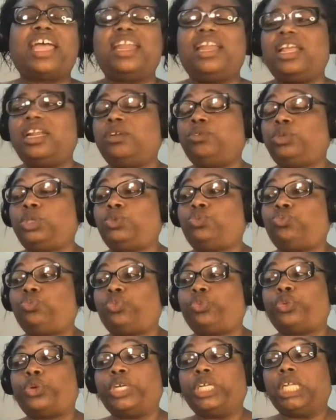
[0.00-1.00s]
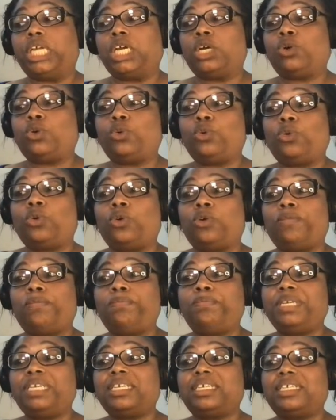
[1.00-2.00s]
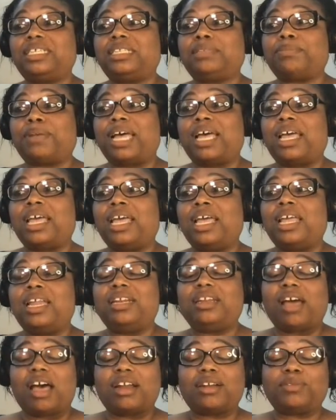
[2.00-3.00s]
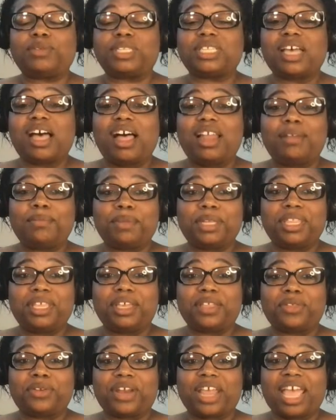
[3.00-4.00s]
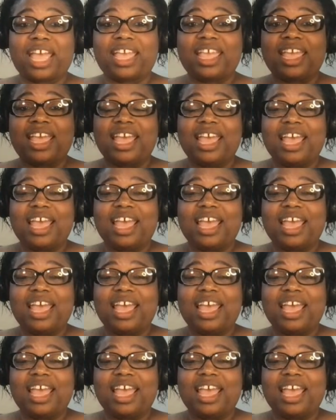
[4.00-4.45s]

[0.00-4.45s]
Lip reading: and it was really cool because my daughter was calling me the other day